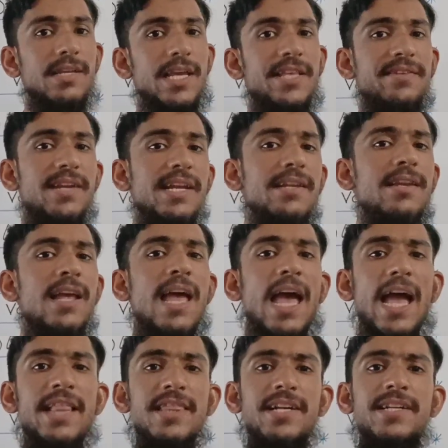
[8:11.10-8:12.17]
is dead,
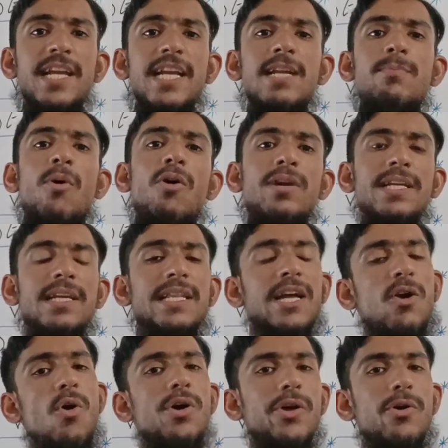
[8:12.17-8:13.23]
and the dead body, the
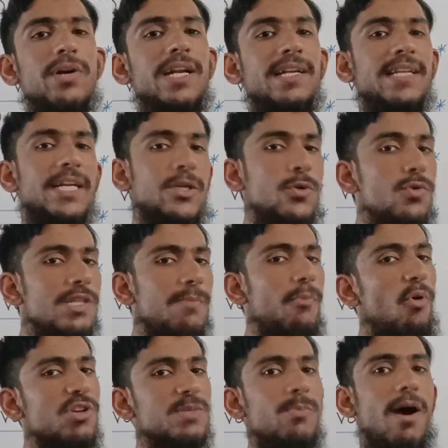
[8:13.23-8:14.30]
court order, they do the
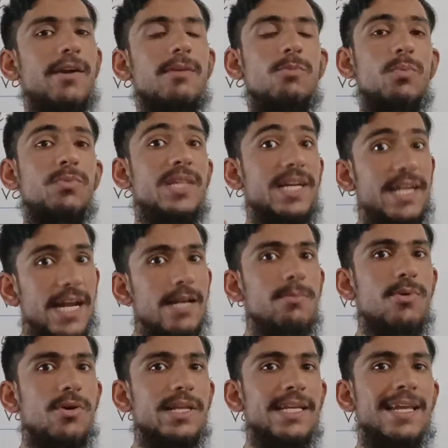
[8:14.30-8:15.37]
postmortem of the dead
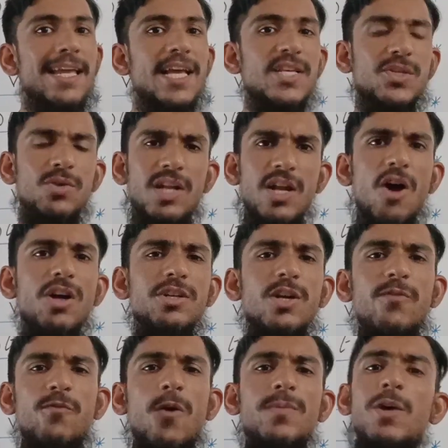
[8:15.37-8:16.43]
body. So the
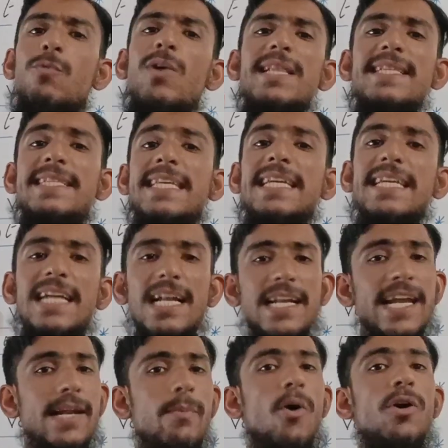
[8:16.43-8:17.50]
doctor from the one single
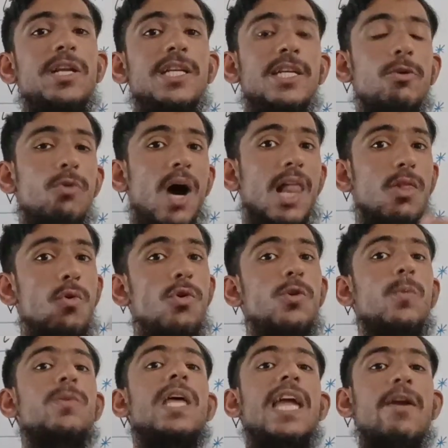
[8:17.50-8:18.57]
dead body give a lot
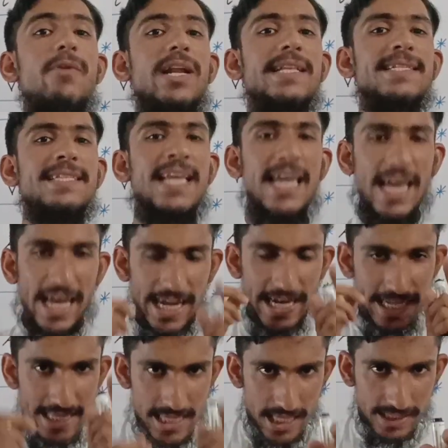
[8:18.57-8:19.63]
of the evidence.
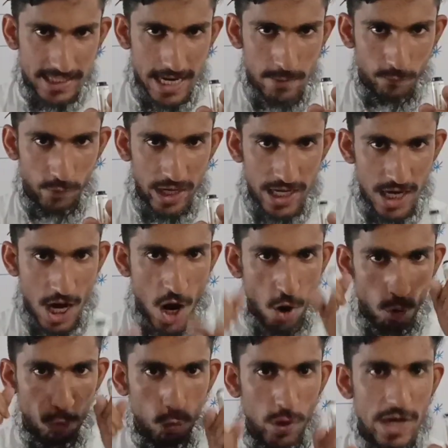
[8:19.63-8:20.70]
In the same way,
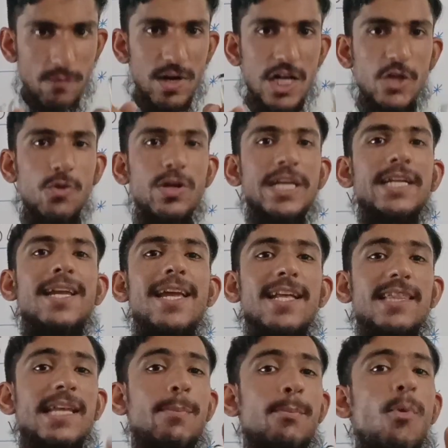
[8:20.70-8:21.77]
we will doing
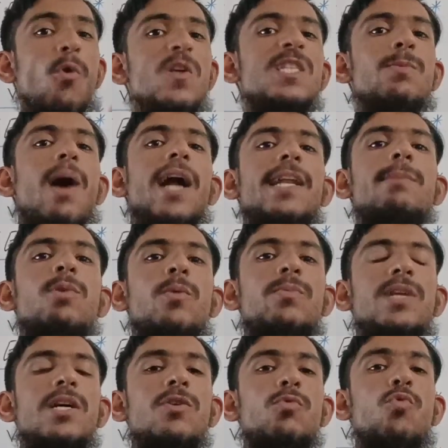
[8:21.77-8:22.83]
the postmortem of
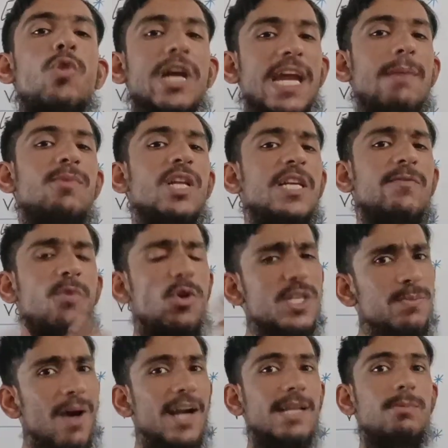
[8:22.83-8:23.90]
the vocabulary,
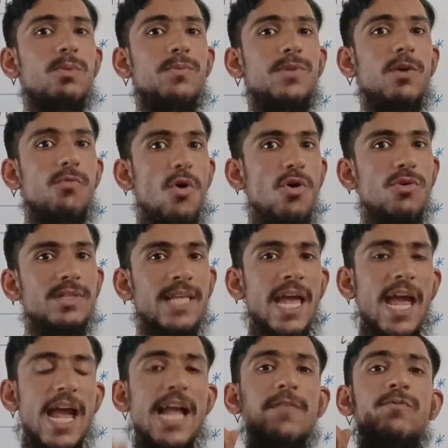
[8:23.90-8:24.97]
postmortem of the words,
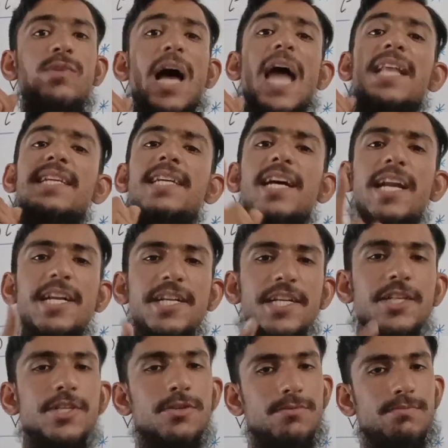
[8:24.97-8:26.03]
and I'm
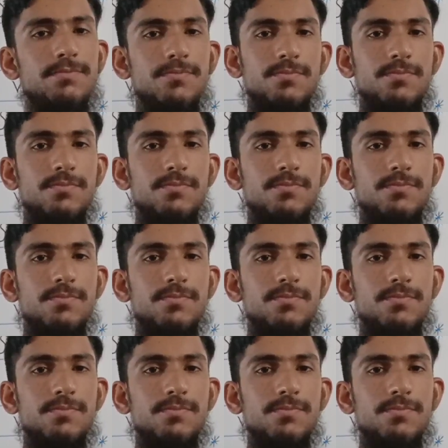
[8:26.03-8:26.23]
guaranteed you,